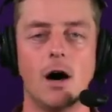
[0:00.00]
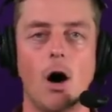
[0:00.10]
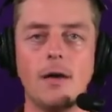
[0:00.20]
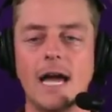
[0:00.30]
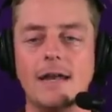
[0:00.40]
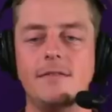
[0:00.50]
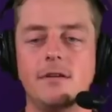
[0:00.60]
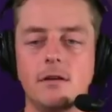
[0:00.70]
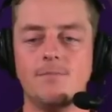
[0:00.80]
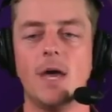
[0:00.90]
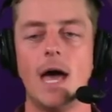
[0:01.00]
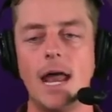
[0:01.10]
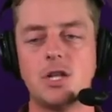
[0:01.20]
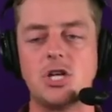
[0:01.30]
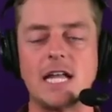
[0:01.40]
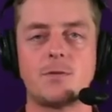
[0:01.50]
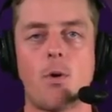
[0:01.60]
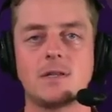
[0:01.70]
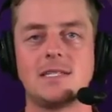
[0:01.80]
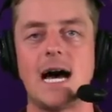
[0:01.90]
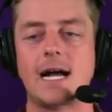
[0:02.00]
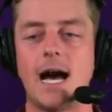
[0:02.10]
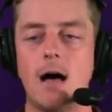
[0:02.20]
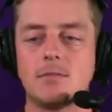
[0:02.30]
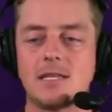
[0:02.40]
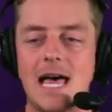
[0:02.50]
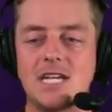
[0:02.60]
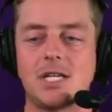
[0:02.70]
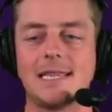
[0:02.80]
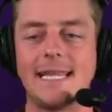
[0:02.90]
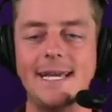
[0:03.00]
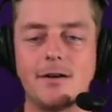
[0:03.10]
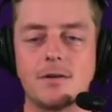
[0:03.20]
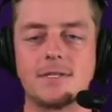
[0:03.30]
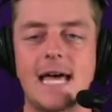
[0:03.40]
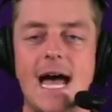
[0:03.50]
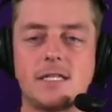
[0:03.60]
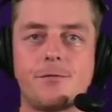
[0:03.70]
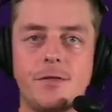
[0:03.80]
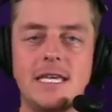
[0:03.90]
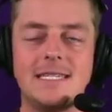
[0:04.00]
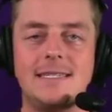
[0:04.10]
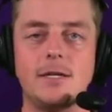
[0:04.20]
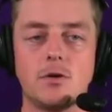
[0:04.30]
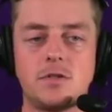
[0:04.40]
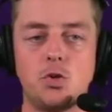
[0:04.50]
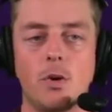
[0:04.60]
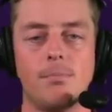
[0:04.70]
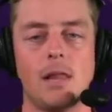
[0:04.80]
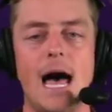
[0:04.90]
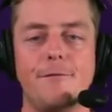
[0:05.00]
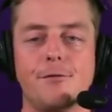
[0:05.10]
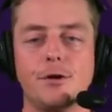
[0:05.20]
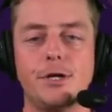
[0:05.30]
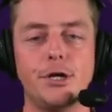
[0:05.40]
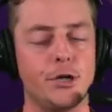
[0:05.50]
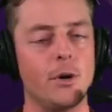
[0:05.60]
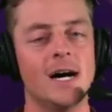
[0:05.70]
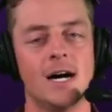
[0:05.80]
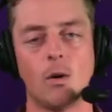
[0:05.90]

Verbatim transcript: All you got to do, head to chatsports.com slash Lakers hats for these deals to apply for you.